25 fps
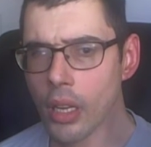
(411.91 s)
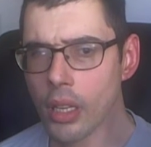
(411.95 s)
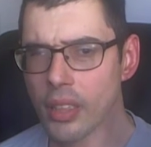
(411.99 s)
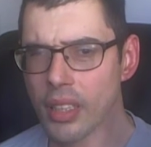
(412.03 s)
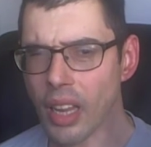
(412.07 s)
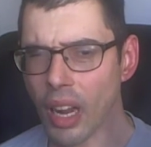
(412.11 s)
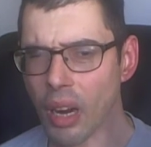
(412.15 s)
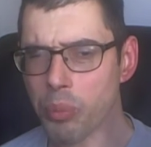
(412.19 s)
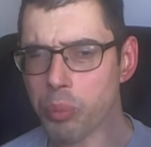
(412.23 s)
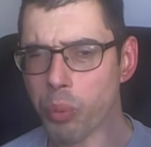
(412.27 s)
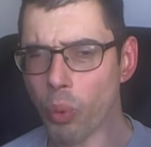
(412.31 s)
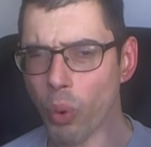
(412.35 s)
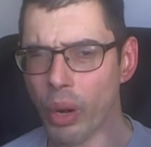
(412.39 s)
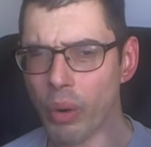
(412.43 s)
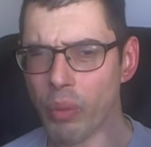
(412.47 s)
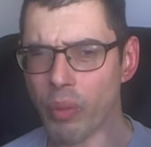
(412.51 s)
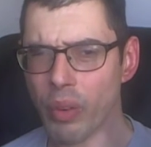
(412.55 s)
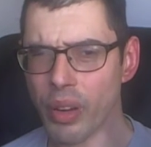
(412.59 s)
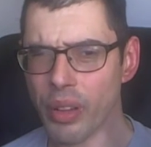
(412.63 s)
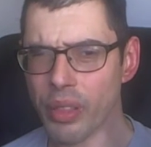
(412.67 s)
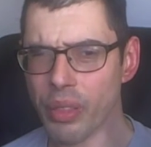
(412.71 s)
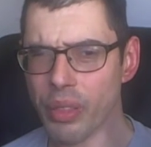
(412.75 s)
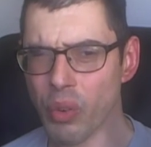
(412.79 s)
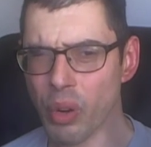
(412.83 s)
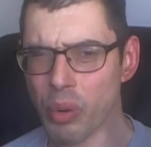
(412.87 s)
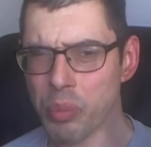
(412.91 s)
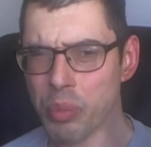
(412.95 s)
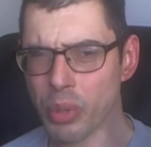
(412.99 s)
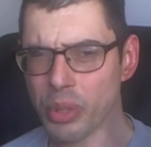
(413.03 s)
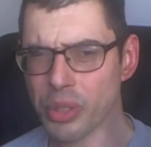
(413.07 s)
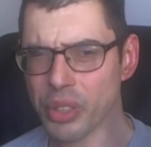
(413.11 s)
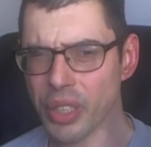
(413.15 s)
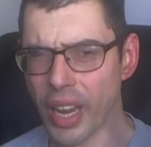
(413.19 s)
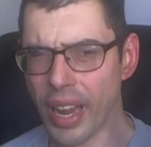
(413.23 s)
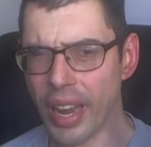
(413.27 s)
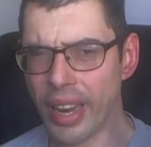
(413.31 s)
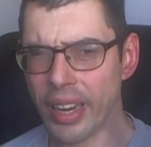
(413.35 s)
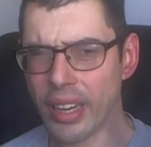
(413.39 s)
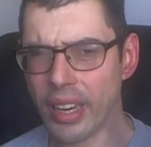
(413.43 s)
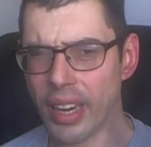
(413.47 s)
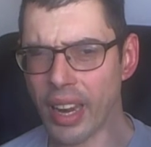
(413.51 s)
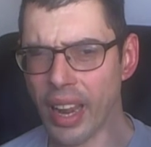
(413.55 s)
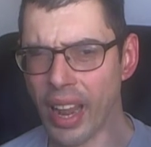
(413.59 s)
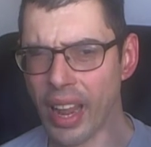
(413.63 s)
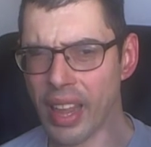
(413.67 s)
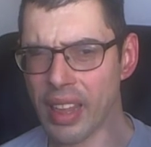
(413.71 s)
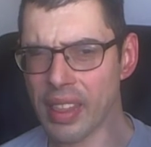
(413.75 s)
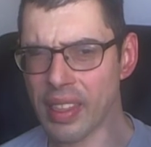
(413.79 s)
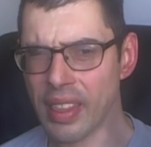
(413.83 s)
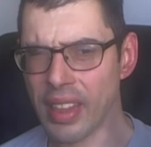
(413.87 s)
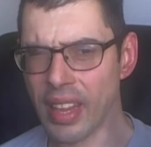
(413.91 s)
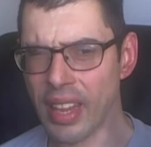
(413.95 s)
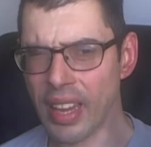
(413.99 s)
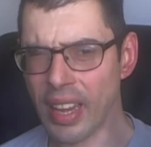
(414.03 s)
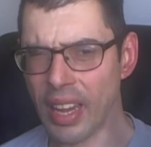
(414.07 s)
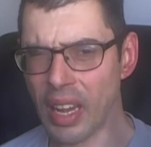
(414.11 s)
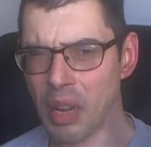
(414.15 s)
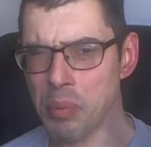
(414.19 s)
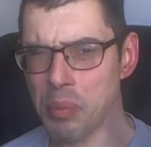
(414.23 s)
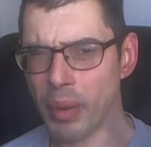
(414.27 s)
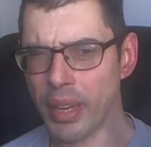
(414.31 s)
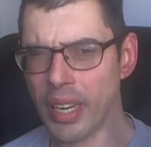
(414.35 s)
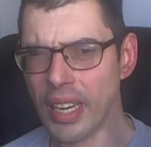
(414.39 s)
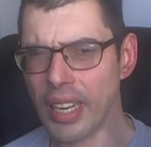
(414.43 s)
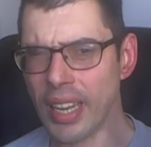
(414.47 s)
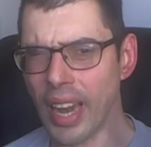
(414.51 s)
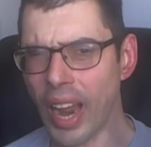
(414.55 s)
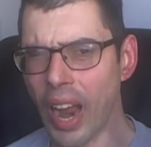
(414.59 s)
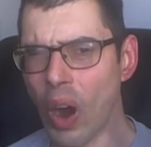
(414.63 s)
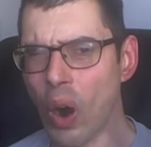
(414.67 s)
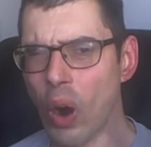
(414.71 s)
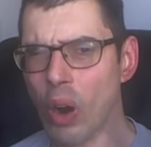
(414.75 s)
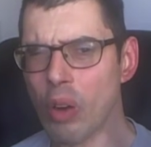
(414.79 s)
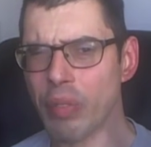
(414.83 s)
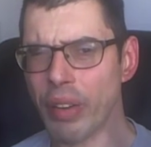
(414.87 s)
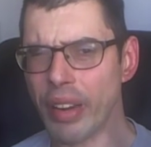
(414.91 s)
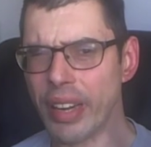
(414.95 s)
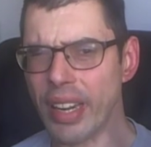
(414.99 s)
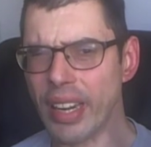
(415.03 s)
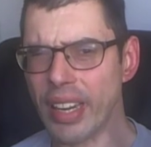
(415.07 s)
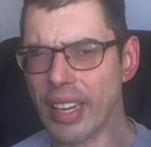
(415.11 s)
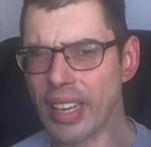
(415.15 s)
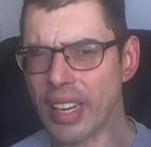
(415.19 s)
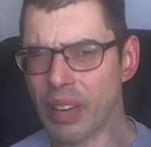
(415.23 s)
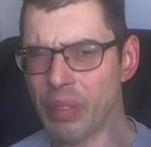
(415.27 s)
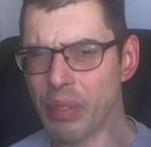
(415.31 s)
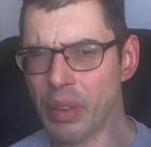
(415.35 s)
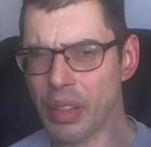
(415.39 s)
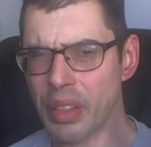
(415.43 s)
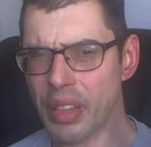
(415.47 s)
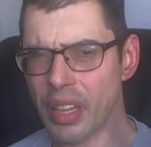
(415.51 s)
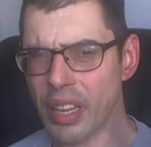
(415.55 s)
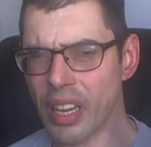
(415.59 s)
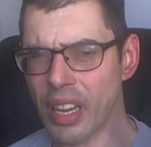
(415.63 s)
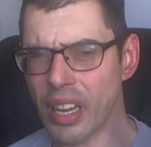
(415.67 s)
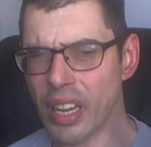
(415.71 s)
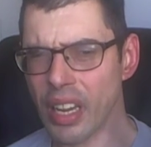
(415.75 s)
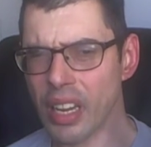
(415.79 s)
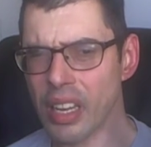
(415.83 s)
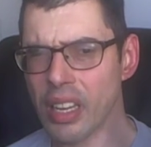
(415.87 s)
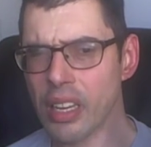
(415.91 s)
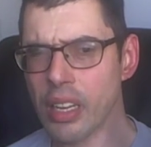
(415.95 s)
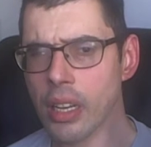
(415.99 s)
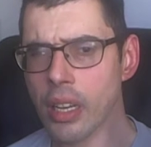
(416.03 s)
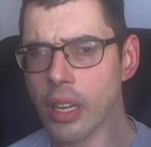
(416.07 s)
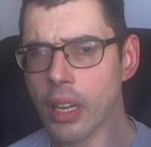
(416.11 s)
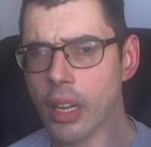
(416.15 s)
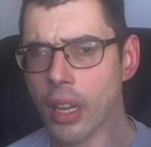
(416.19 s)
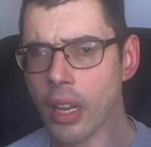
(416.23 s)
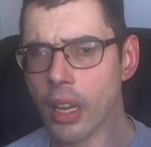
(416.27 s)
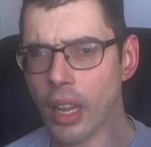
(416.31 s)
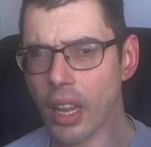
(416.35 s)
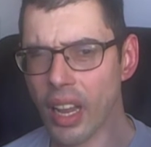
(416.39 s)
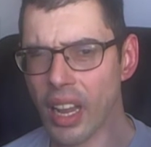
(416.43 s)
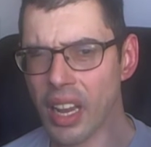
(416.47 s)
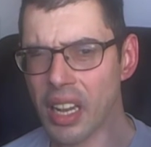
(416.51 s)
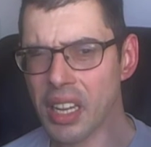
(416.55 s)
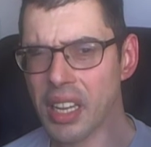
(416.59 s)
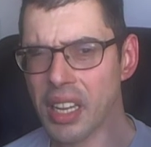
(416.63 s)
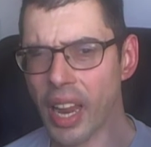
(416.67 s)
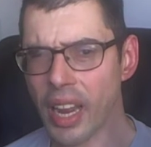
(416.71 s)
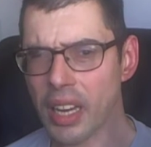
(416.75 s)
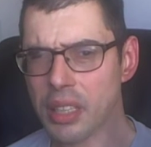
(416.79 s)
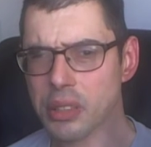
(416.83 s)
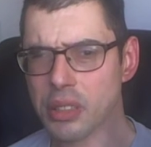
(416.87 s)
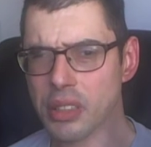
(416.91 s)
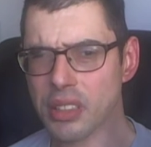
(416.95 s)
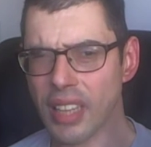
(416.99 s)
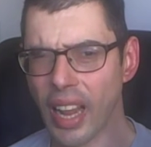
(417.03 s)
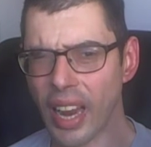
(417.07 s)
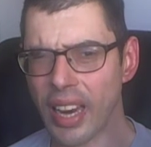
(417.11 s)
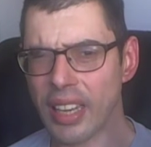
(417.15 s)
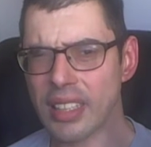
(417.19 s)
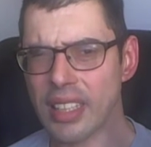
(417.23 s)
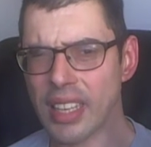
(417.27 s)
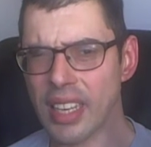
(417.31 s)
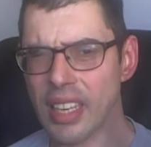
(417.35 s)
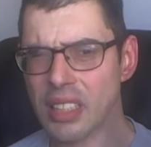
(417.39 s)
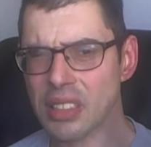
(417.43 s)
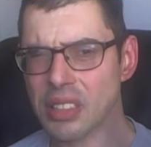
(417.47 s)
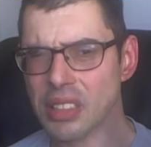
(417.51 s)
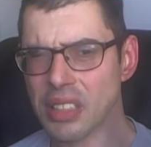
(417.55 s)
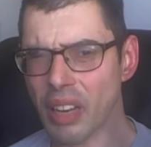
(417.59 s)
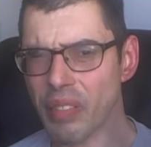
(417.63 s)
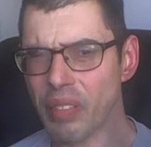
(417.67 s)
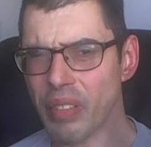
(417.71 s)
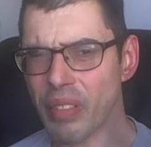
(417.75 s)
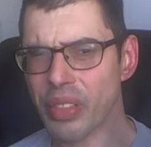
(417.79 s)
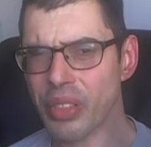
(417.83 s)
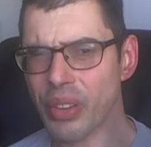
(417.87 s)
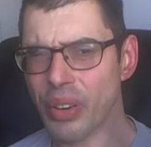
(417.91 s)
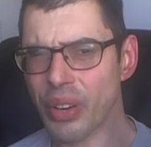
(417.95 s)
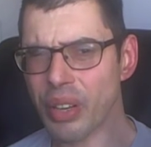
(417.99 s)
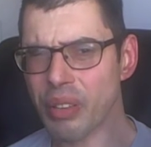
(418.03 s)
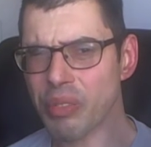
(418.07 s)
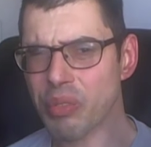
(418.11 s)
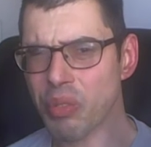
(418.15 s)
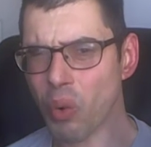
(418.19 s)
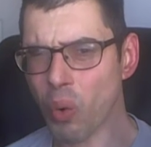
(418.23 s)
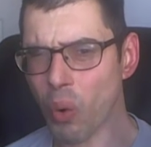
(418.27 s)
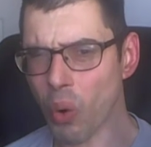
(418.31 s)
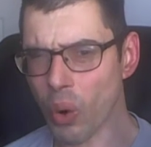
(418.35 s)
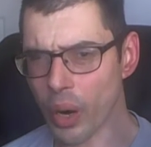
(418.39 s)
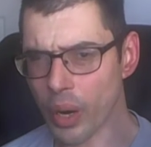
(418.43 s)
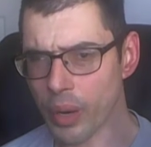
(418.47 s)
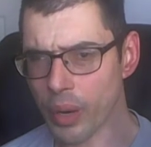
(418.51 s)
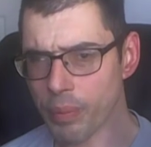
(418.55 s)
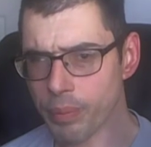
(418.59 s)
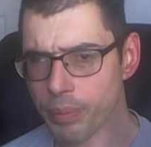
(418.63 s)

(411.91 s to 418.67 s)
Down 0.13%. And the E-mini Dow, if I didn't give you the index, 19,734.